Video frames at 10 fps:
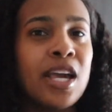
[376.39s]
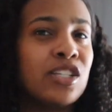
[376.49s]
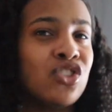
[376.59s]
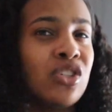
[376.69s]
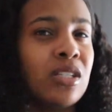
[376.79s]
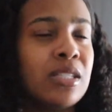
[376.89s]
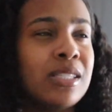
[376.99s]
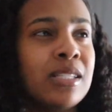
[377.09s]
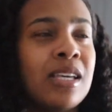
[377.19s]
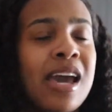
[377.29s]
It's
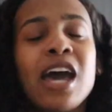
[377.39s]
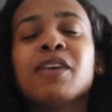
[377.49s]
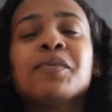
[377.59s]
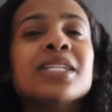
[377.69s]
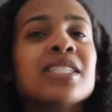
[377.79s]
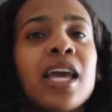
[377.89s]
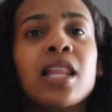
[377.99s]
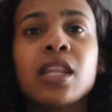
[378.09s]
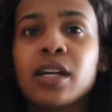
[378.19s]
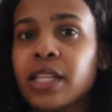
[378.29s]
just, I don't even want to say
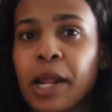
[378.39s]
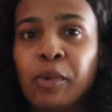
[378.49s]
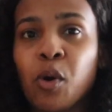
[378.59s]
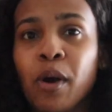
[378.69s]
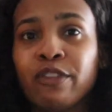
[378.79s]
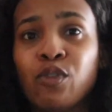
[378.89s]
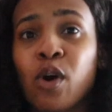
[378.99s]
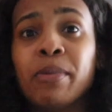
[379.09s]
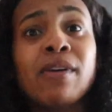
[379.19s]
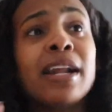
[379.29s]
the look that I'm going
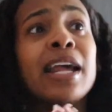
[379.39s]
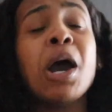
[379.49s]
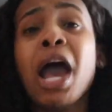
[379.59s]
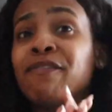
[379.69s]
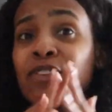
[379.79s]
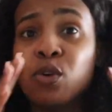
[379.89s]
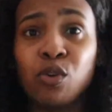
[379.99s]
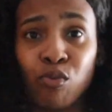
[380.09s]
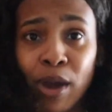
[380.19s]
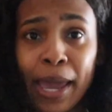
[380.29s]
for, but right now I feel
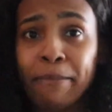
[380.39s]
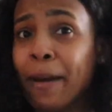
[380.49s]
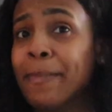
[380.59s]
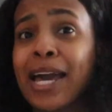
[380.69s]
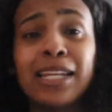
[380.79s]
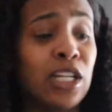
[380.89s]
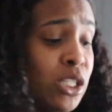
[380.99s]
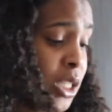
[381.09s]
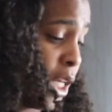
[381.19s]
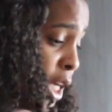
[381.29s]
great. My body
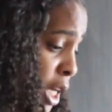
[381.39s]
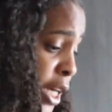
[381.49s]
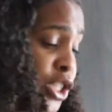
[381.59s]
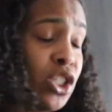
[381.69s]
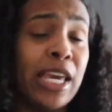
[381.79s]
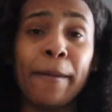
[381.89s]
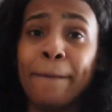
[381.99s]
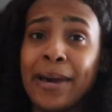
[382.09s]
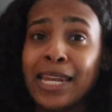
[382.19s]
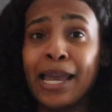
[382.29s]
looks good. She get
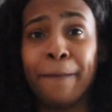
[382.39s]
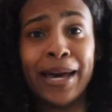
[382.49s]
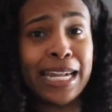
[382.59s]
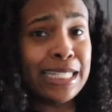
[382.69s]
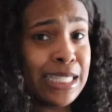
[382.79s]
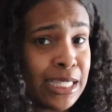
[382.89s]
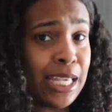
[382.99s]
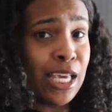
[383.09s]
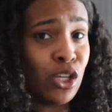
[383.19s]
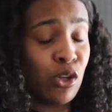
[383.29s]
money, her body
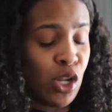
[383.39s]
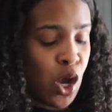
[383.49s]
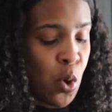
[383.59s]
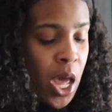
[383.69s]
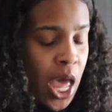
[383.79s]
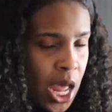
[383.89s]
tea, you know.